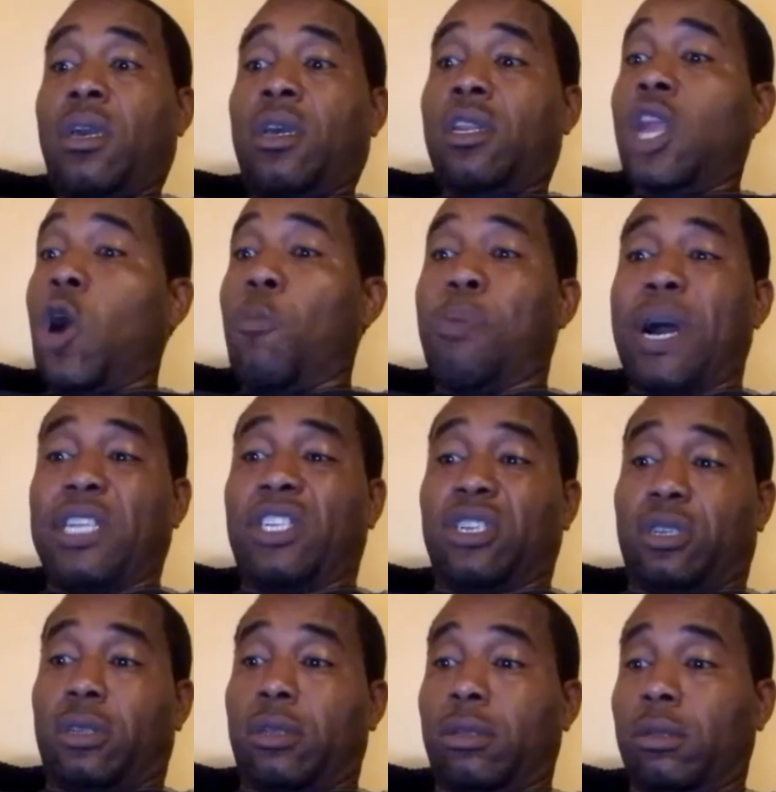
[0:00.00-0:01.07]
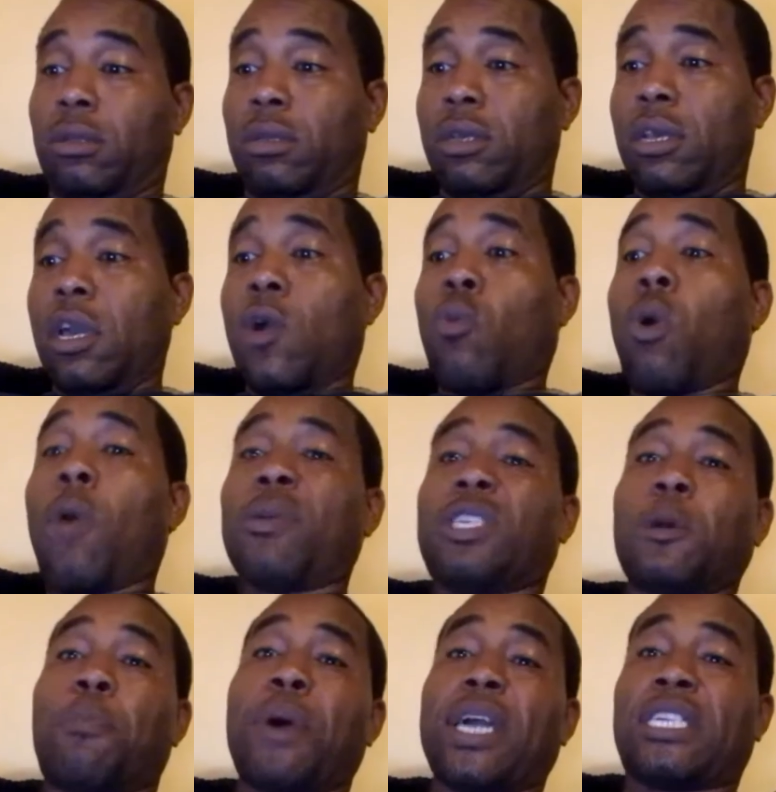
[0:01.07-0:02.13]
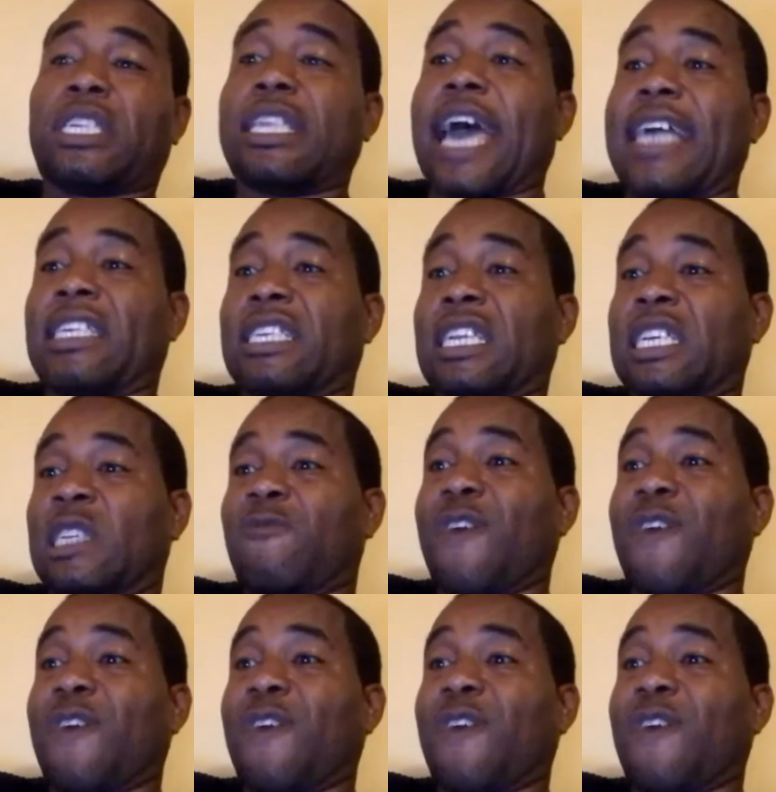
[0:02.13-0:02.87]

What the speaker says: No punches. What was the punch stats in this